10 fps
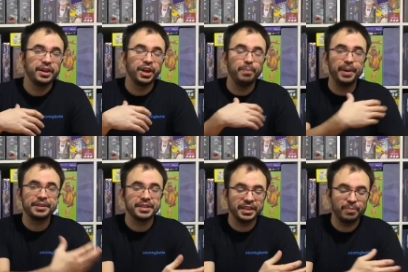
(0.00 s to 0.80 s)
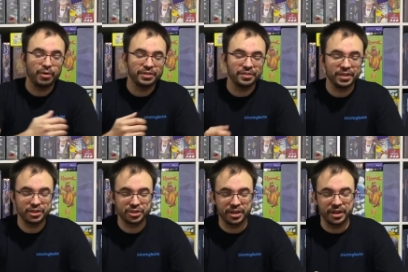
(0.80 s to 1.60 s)
based on the
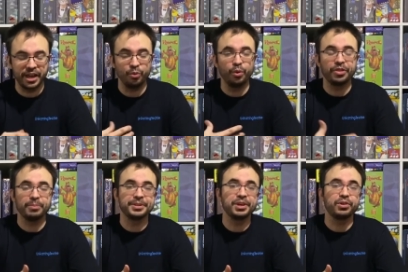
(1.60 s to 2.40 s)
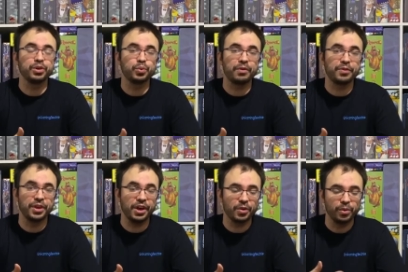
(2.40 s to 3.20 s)
presentation and what the materials were for the
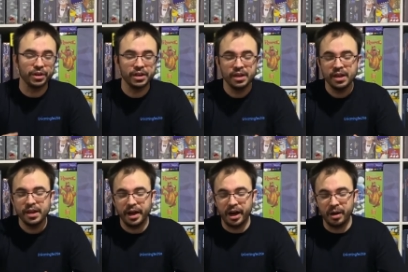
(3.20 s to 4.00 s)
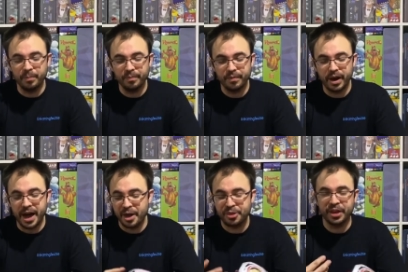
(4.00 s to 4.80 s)
other one,
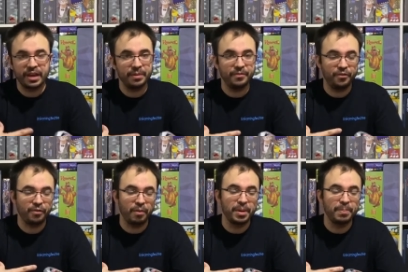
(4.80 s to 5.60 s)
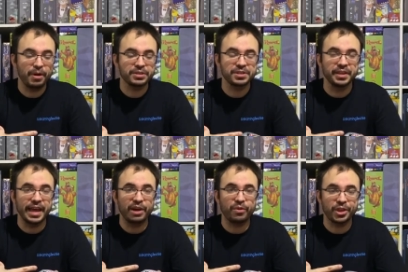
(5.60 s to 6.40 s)
I think, for me personally,
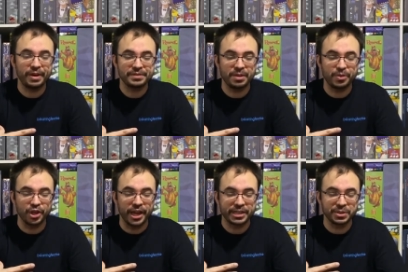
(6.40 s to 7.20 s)
I'd rather have something that actually